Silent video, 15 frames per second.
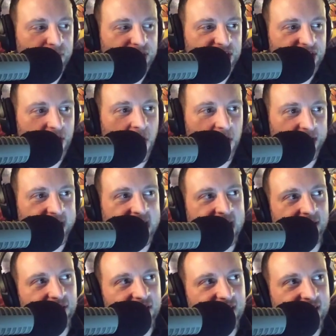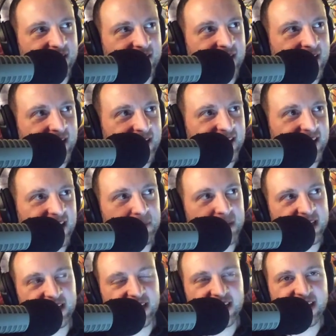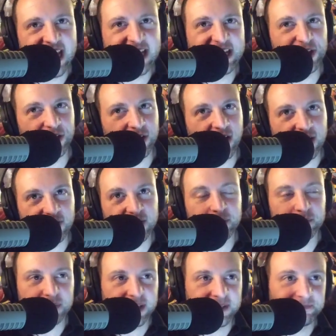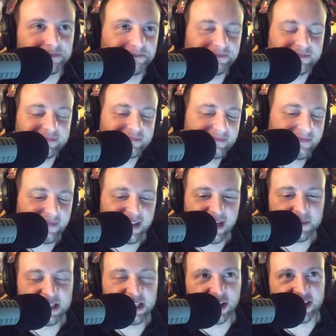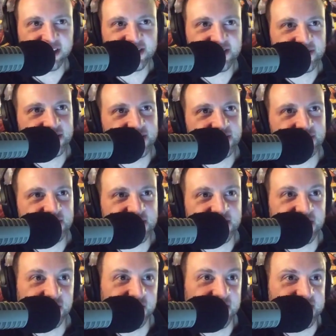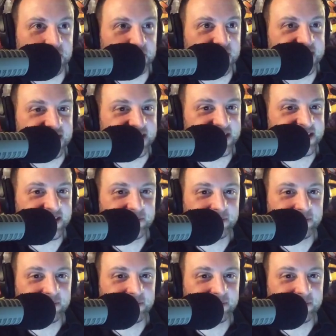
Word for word: were just calling out the gimmick nature of it, but I mean, look, it's, you know, it's I, TV, it's a business. That, but